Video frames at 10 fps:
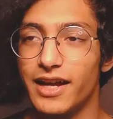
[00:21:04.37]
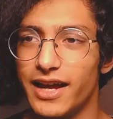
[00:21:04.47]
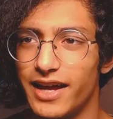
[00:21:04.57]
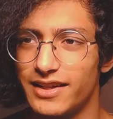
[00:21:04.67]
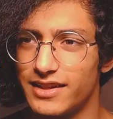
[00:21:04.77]

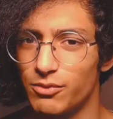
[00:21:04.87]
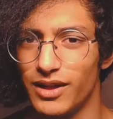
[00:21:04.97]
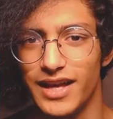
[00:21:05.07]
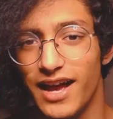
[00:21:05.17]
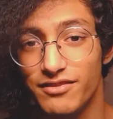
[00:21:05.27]
And
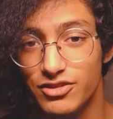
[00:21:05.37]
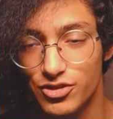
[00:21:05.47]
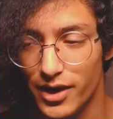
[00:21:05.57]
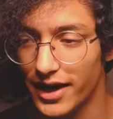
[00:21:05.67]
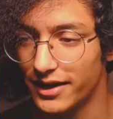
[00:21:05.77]
while I haven't
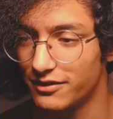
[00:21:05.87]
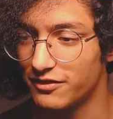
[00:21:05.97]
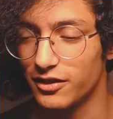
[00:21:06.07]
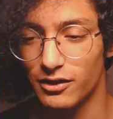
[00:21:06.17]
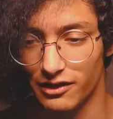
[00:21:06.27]
tried
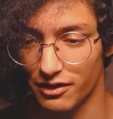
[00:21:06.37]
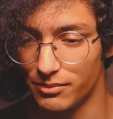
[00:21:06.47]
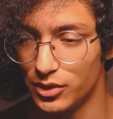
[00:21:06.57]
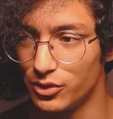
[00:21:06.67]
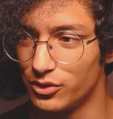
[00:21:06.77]
Circle of the
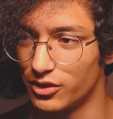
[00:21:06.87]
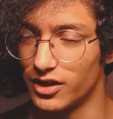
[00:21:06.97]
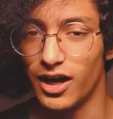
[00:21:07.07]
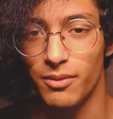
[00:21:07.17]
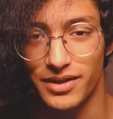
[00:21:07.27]
Moon or
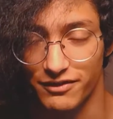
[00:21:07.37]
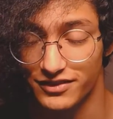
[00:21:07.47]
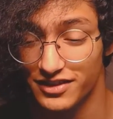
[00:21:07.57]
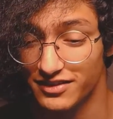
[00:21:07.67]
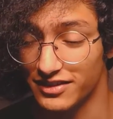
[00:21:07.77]
Harmony of
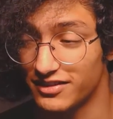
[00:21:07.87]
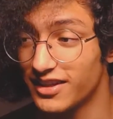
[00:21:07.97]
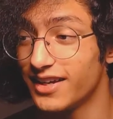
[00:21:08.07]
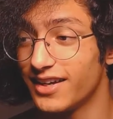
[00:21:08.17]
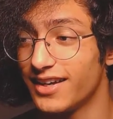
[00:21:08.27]
Dissonance,
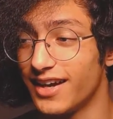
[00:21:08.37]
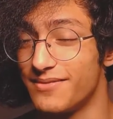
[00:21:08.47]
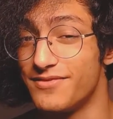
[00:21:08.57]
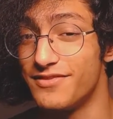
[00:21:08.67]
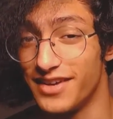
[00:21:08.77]

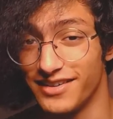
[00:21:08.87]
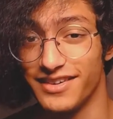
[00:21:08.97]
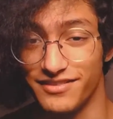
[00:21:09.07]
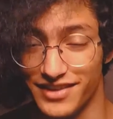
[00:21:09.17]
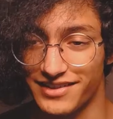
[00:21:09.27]
I'm
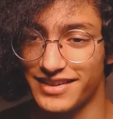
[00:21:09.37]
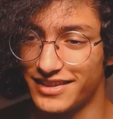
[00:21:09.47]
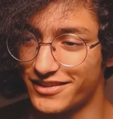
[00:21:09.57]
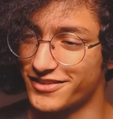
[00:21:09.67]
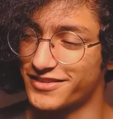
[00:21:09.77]
very, very
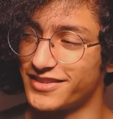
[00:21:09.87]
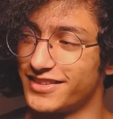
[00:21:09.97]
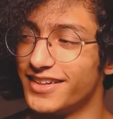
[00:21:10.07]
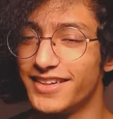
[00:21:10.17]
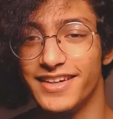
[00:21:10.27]

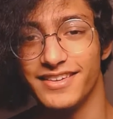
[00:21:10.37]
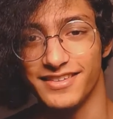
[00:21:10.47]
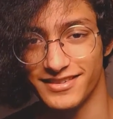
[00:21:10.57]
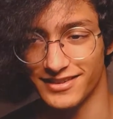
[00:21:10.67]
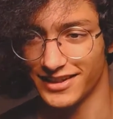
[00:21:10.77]
interested in
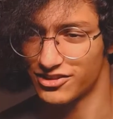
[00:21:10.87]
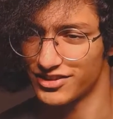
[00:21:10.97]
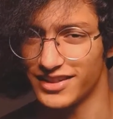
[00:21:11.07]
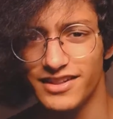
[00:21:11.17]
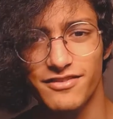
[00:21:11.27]
this
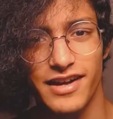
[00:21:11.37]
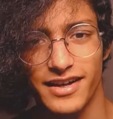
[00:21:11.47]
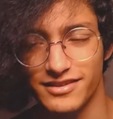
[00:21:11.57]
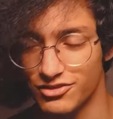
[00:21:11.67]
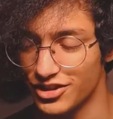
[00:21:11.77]
collection, if
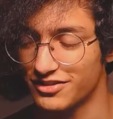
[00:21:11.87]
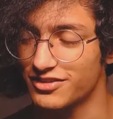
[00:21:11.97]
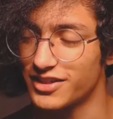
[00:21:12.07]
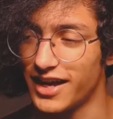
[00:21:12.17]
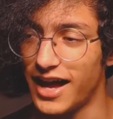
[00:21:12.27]
just
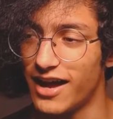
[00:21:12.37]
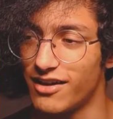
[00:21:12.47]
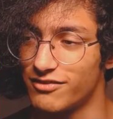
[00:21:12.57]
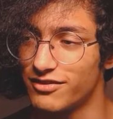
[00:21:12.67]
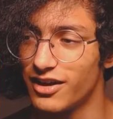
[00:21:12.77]
to
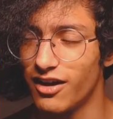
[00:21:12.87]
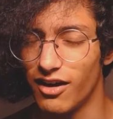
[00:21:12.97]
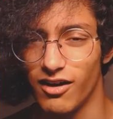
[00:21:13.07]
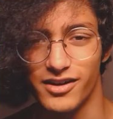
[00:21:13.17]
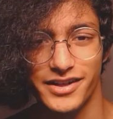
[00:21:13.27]
have
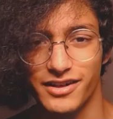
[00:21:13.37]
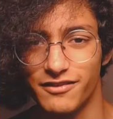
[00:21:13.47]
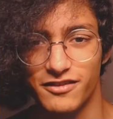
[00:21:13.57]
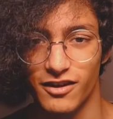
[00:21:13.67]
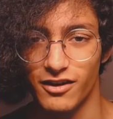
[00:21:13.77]
Aria
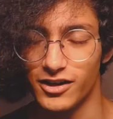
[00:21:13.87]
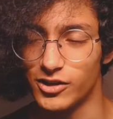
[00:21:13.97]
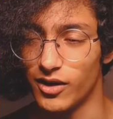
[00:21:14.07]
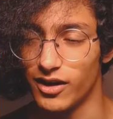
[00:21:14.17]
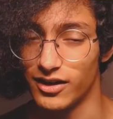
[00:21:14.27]
of
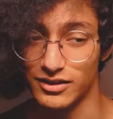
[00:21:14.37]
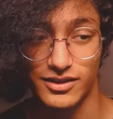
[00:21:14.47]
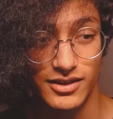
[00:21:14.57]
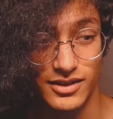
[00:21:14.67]
Sorrow on